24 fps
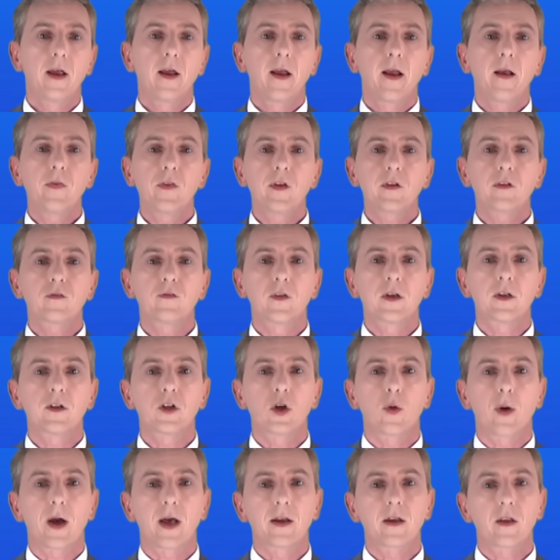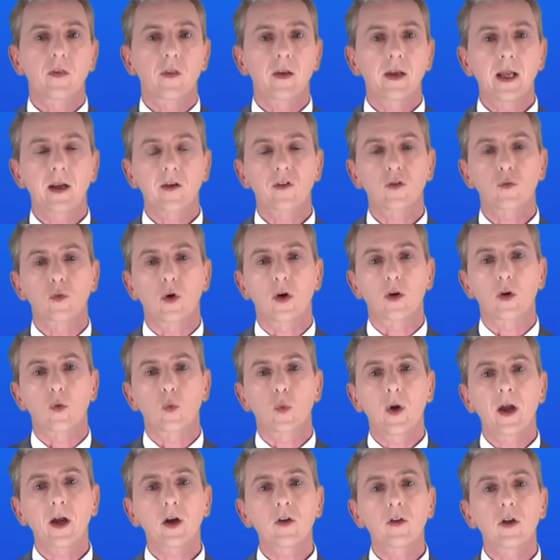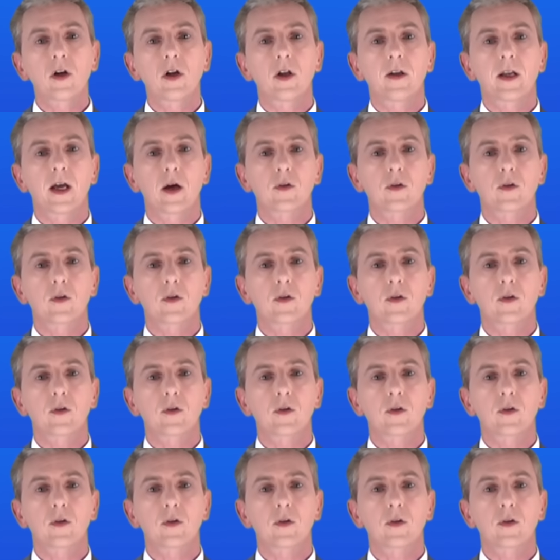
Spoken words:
In this video and in the next one, we're going to learn